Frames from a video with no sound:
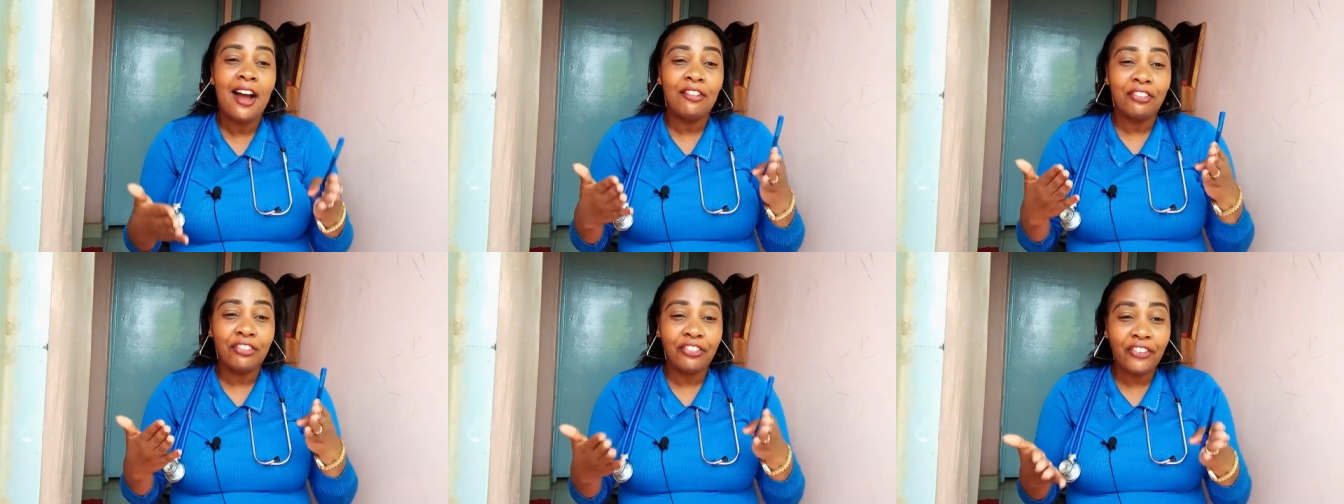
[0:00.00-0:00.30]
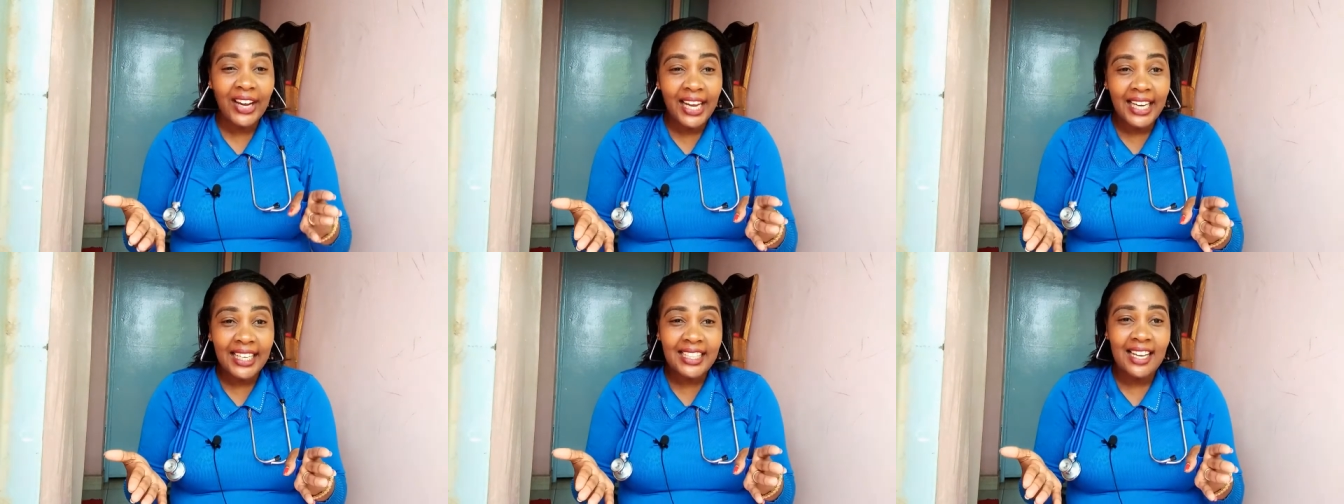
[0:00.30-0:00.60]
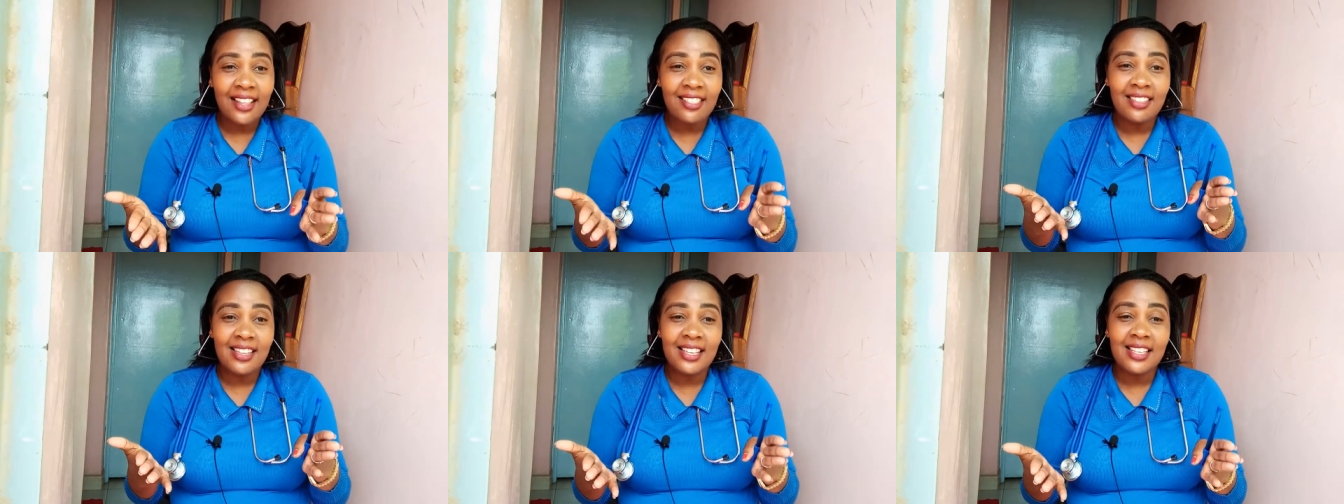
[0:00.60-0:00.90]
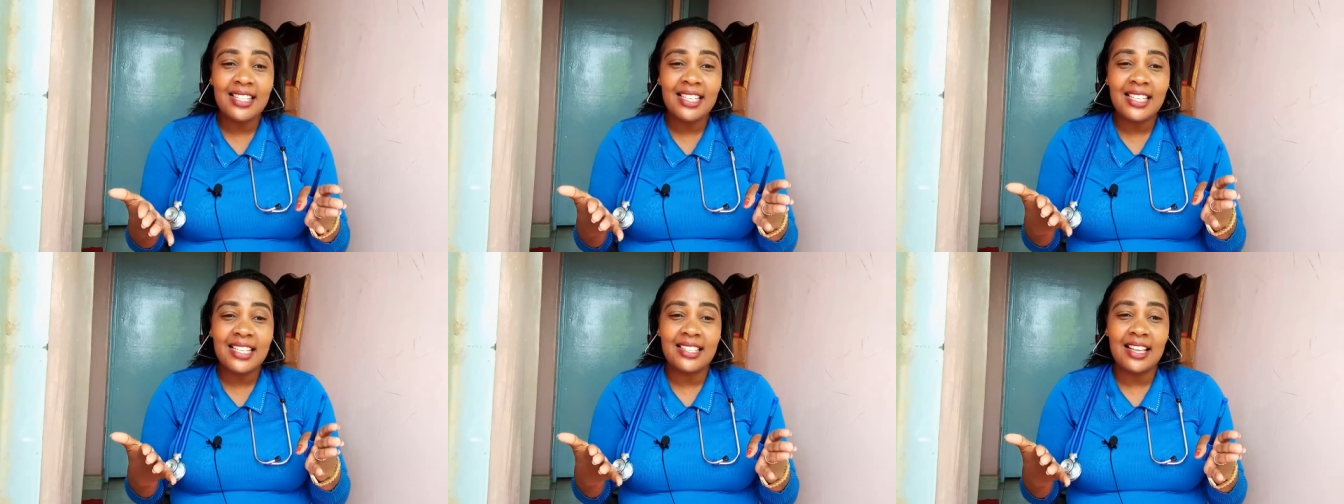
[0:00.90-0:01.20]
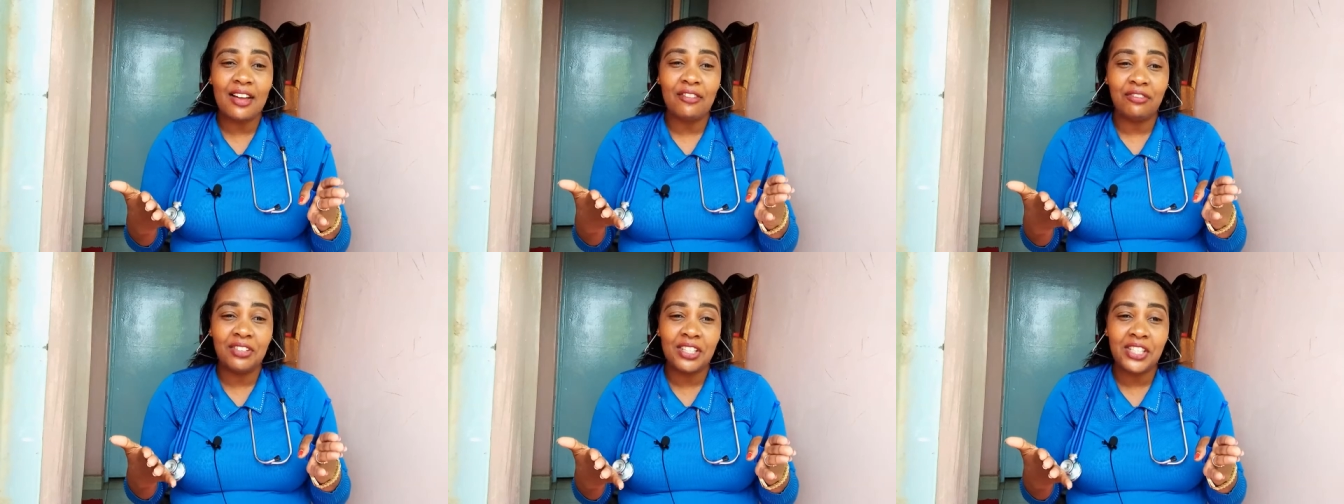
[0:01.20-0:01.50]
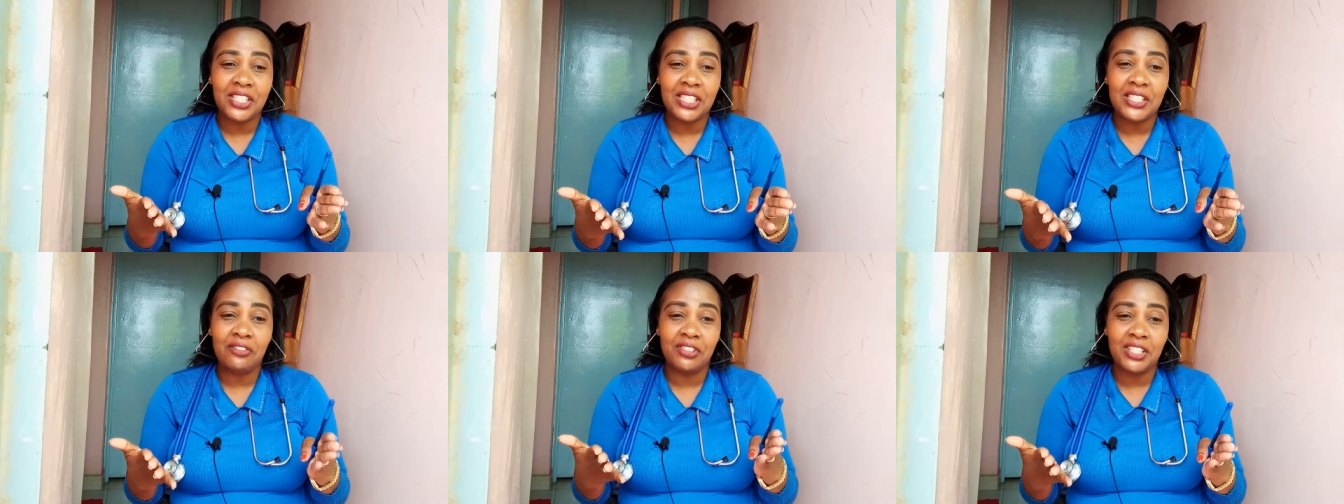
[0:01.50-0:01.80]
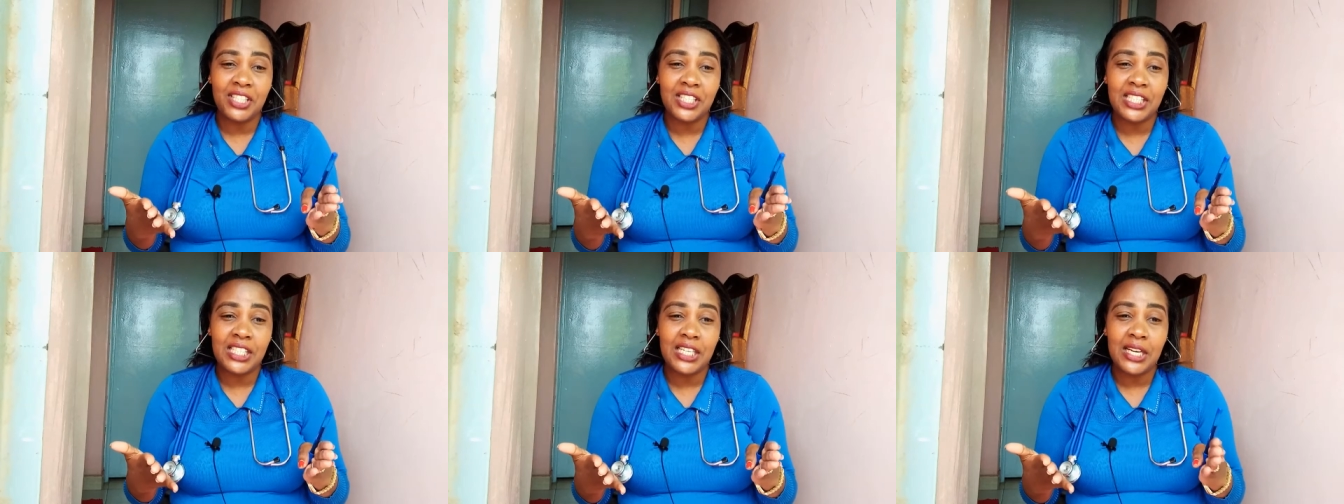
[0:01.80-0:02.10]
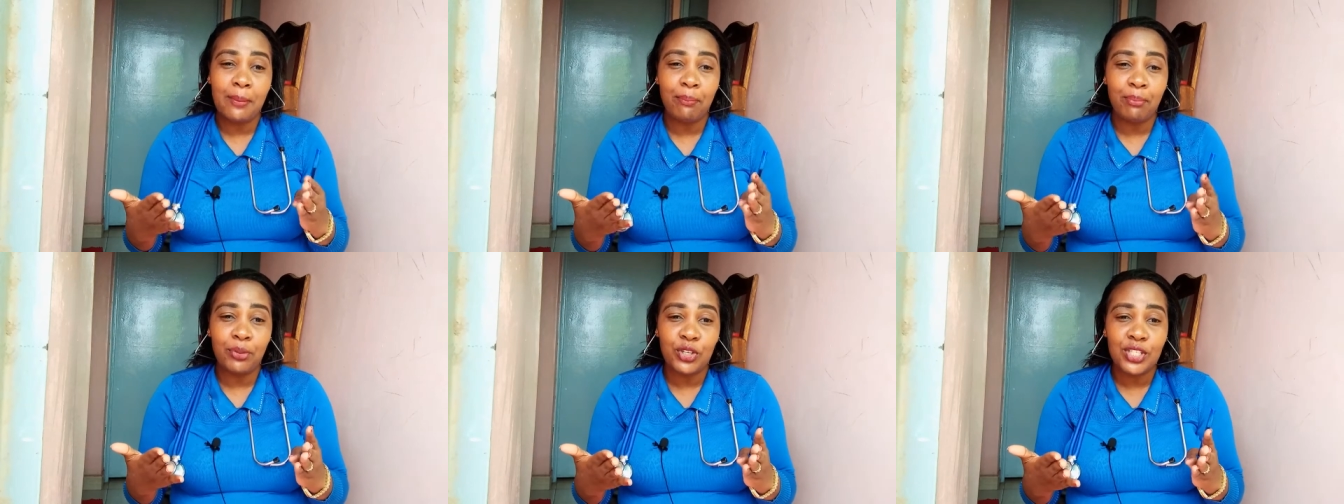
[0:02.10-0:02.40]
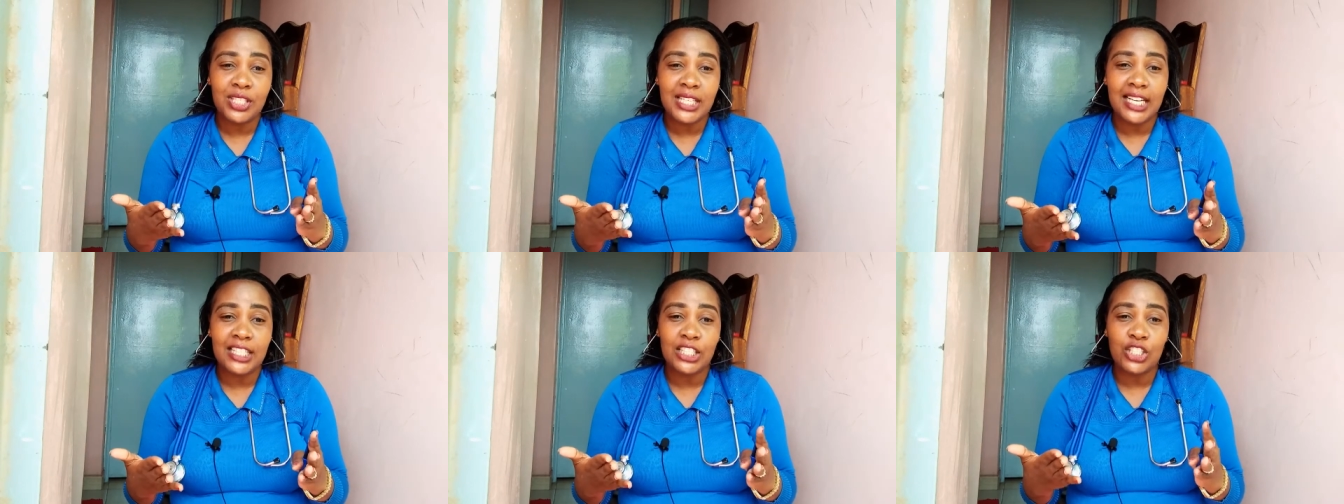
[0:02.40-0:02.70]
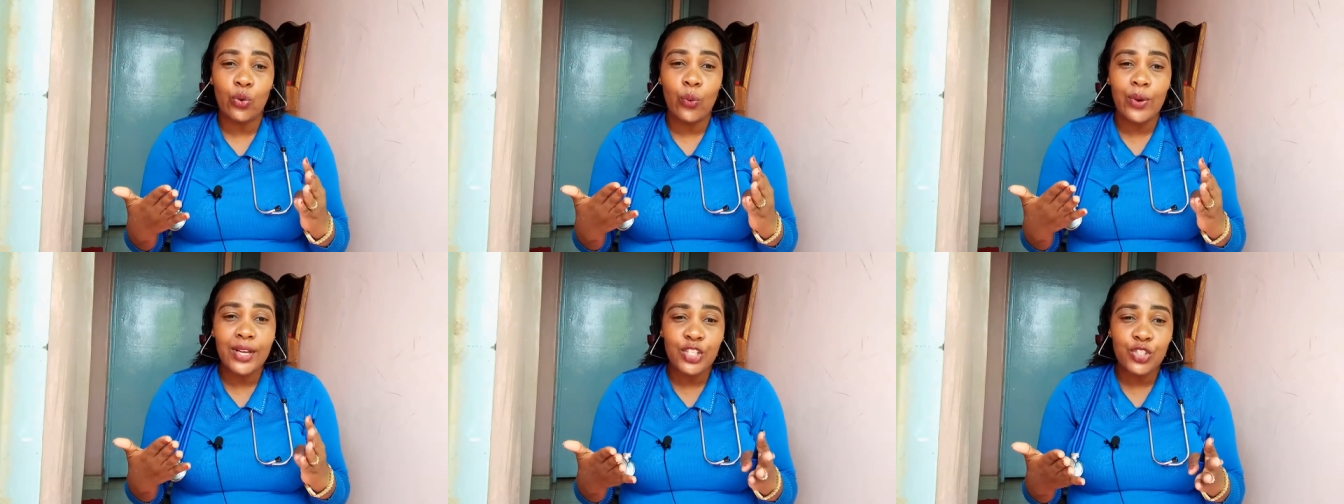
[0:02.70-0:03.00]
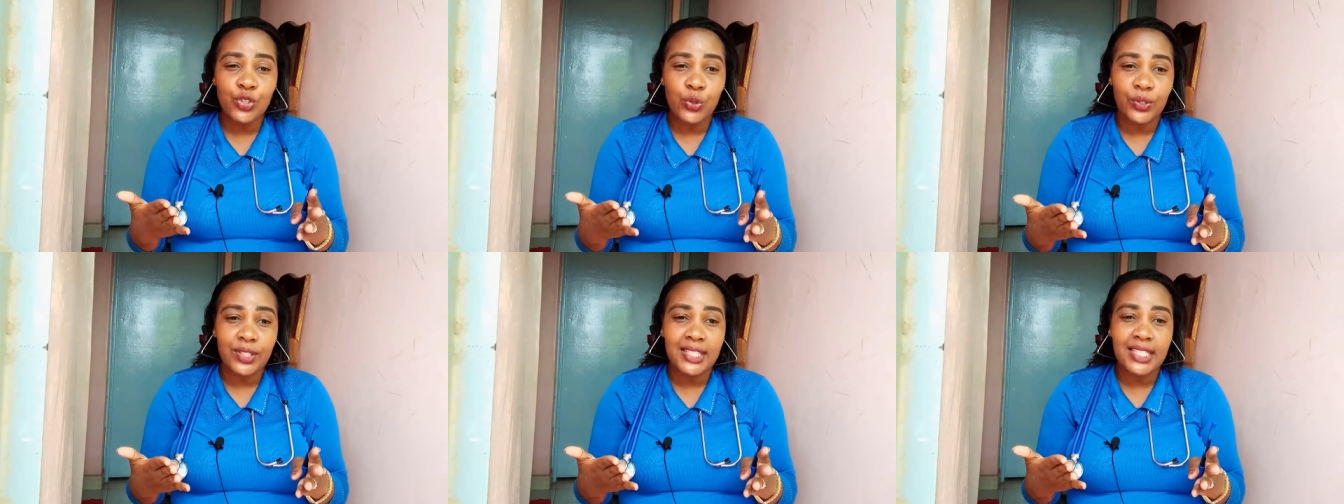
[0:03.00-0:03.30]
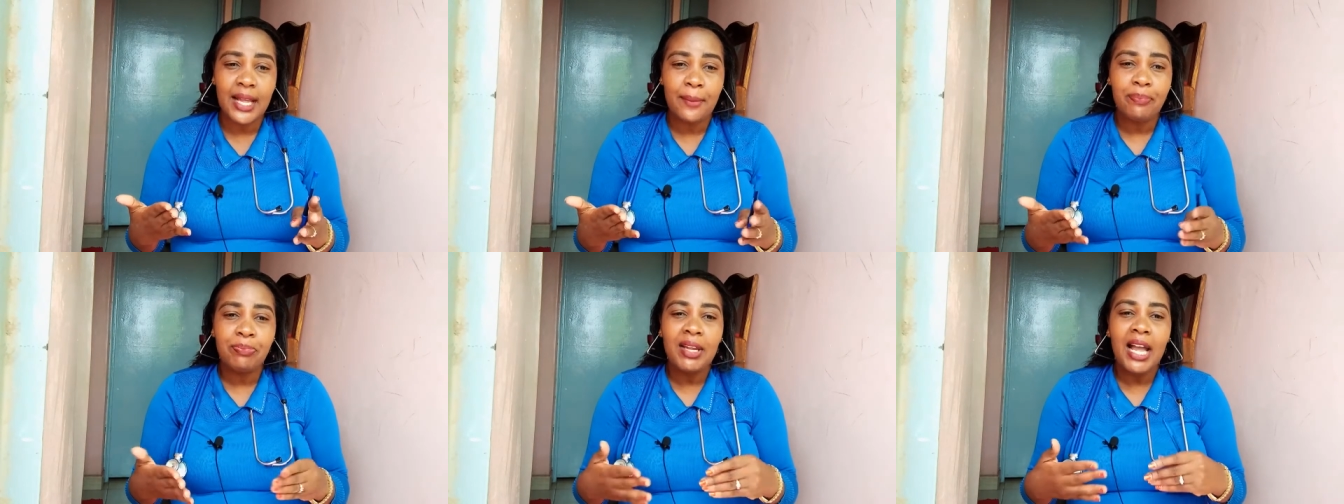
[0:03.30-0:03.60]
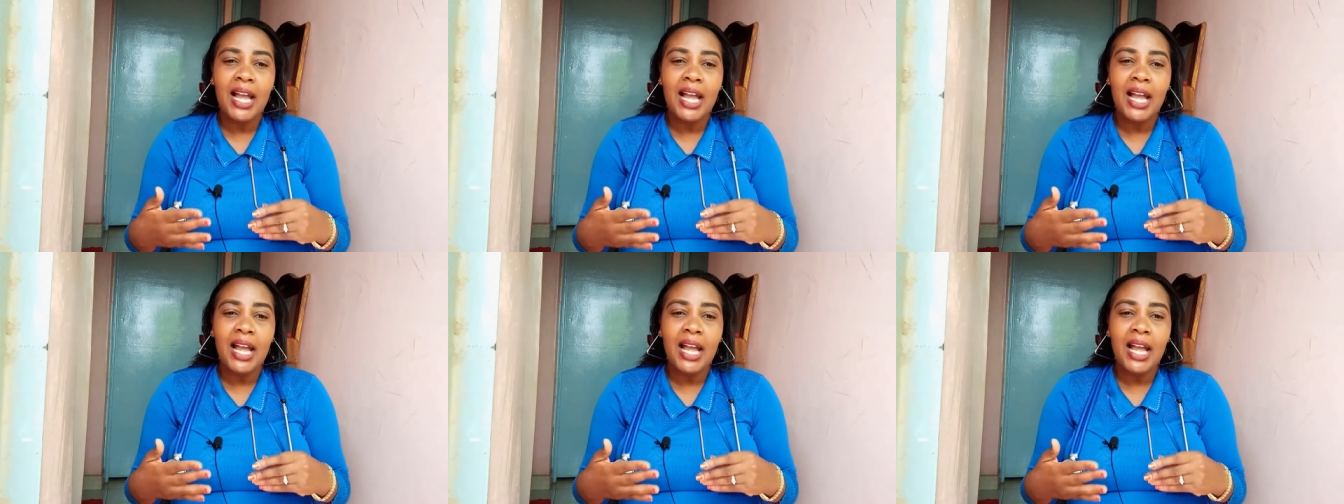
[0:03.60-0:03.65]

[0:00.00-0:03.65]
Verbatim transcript: fed this is a very very important questions